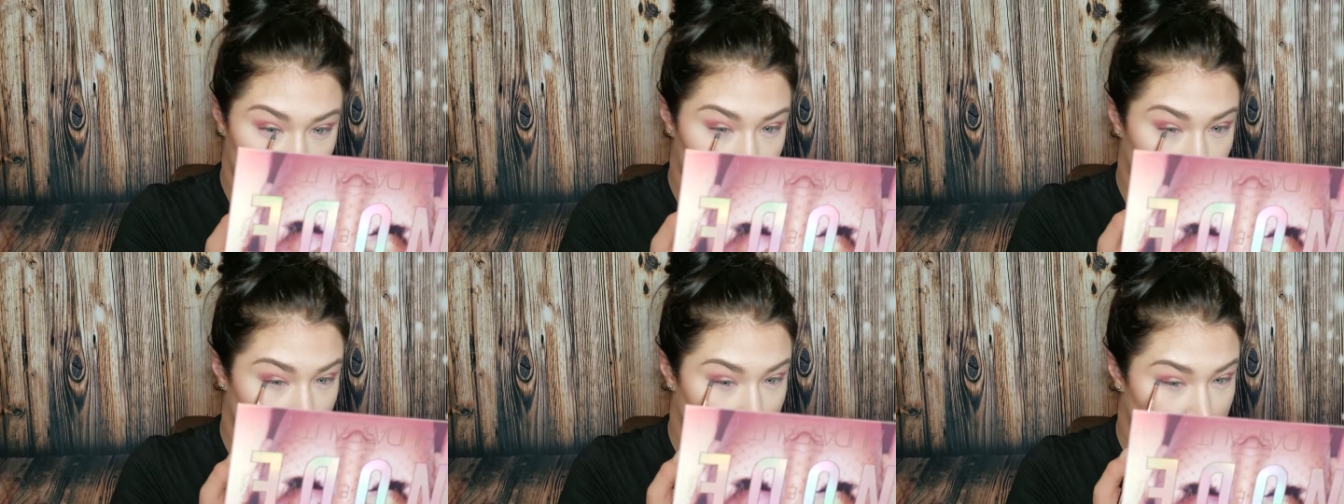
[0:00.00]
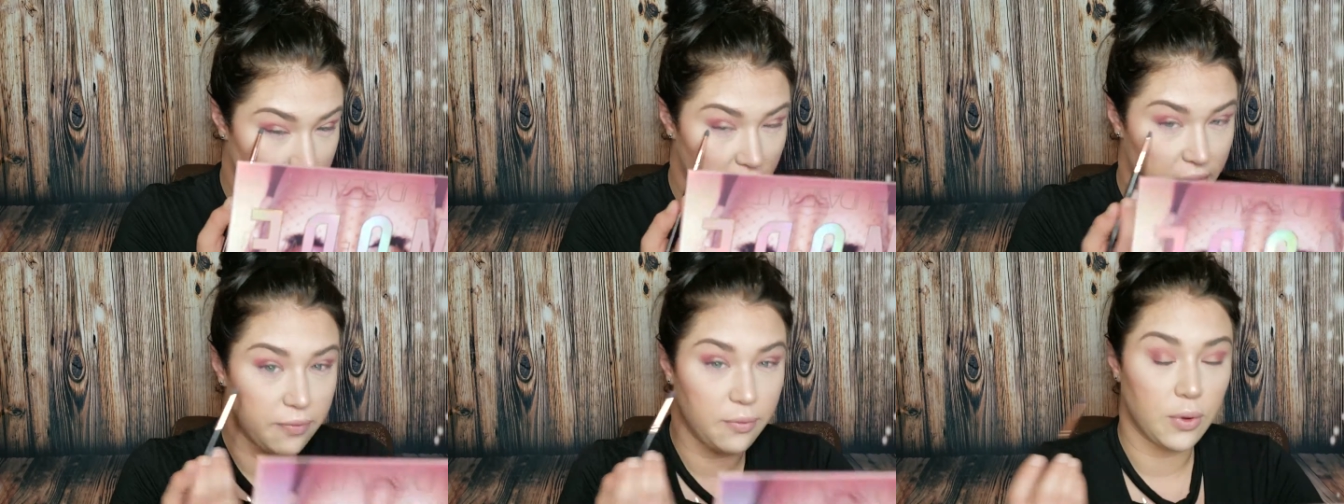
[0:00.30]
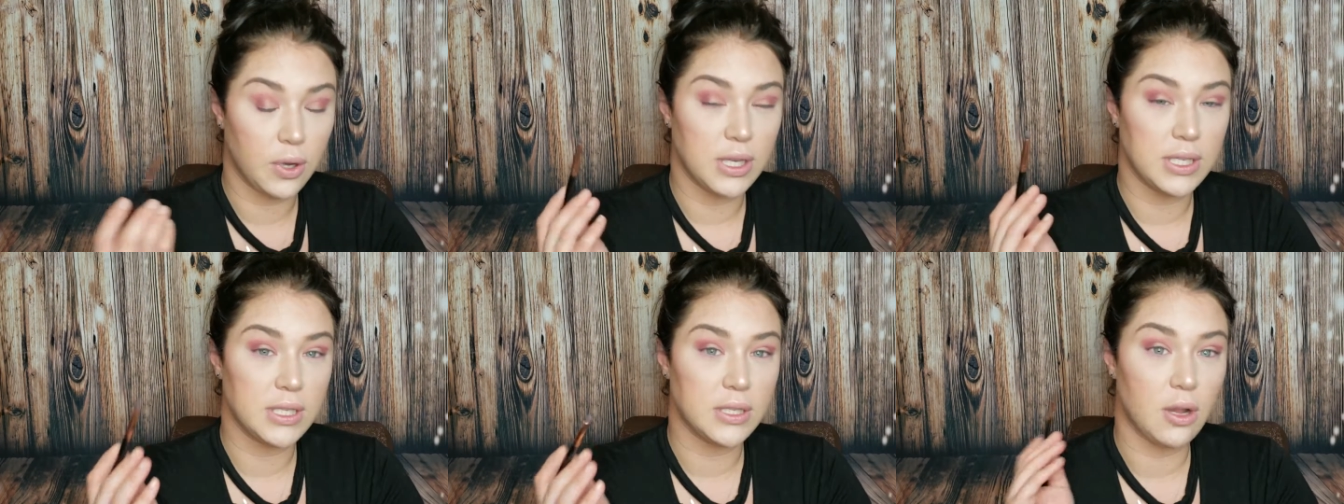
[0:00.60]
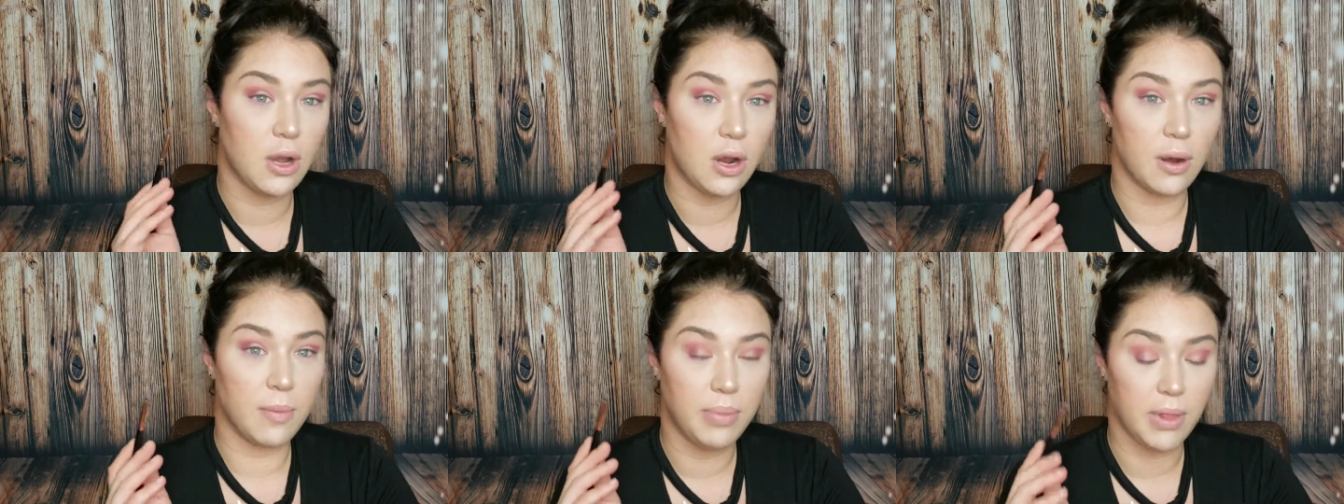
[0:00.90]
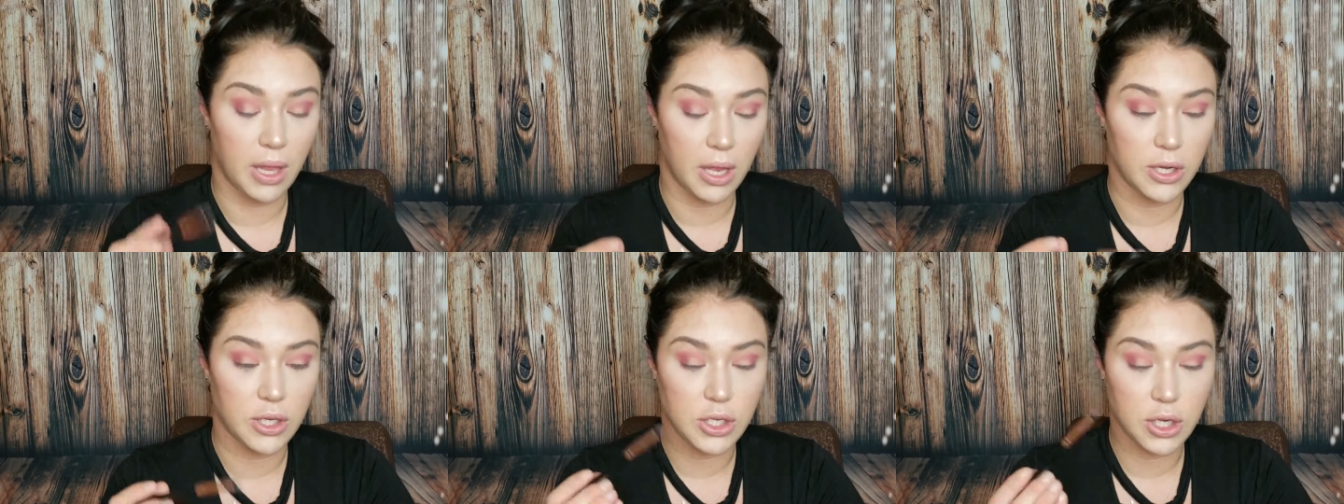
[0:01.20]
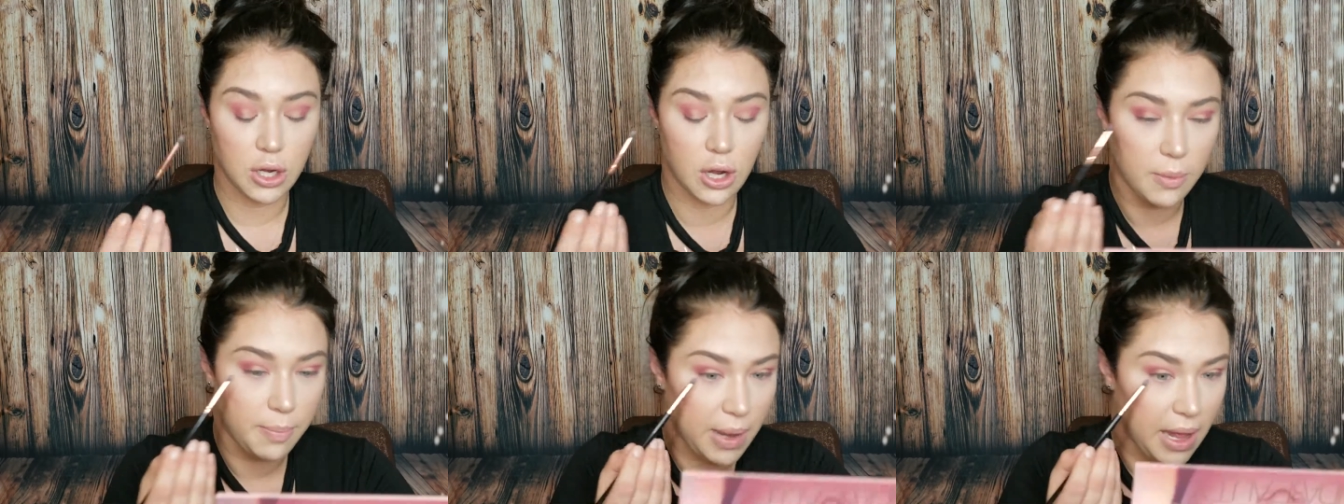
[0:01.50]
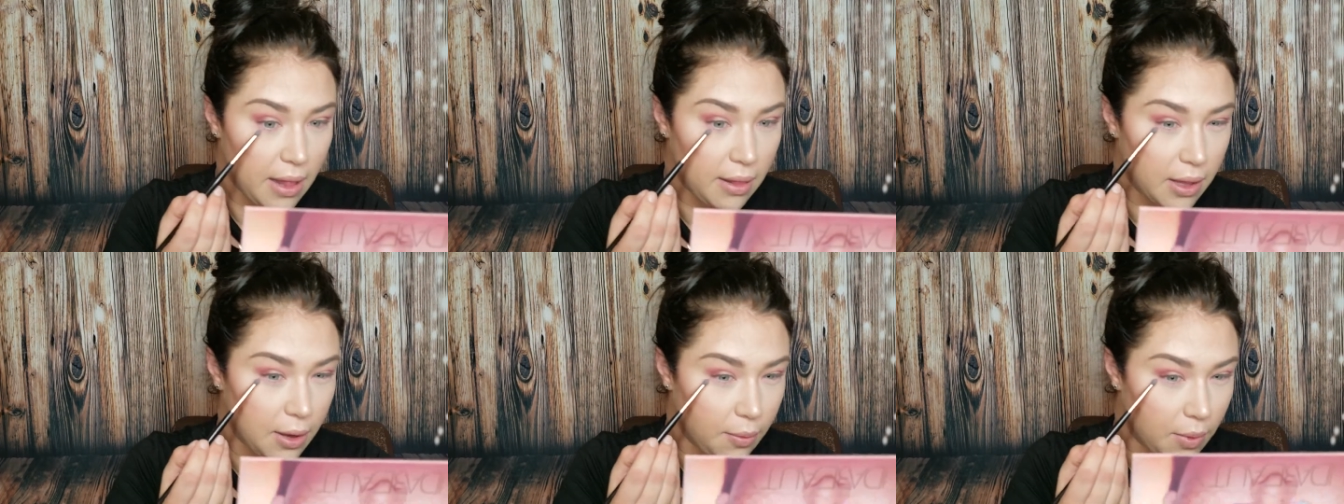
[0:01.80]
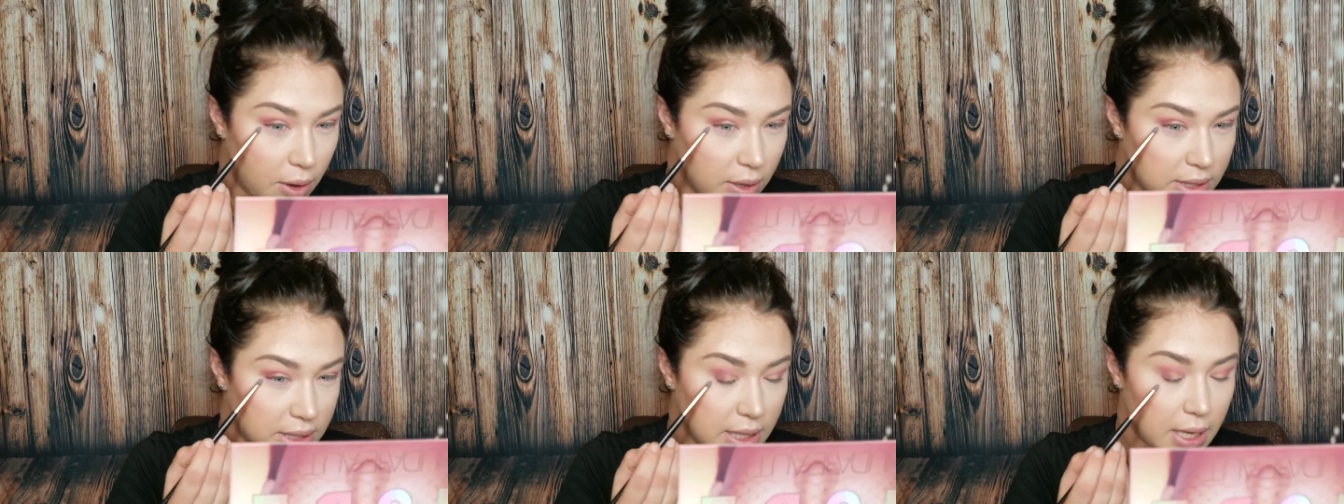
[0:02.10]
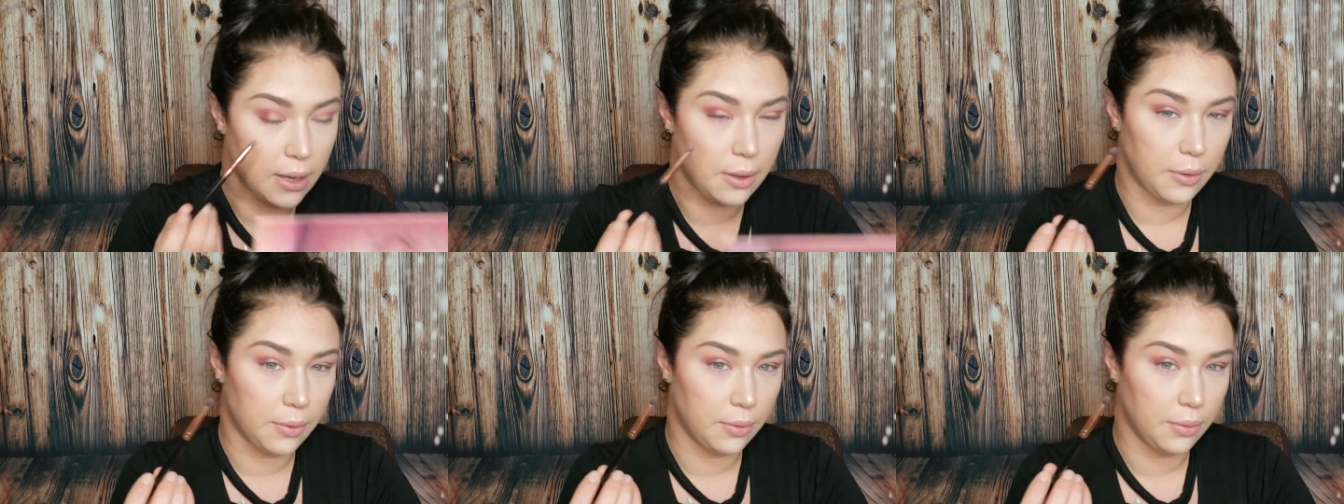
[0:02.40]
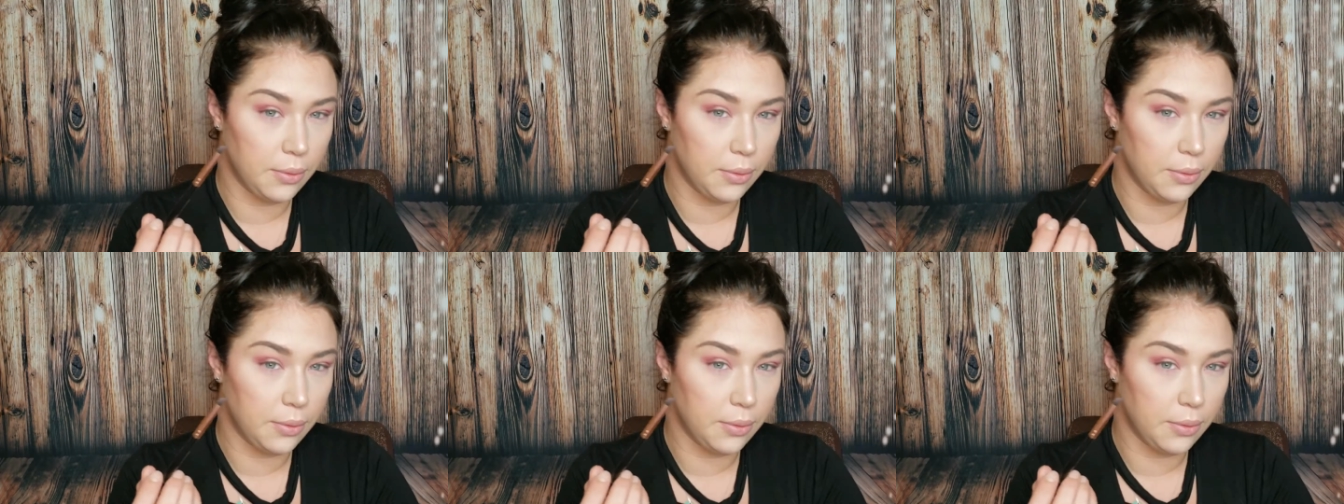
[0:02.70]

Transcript: the Jeffree Star Blood Sugar palette where I was like,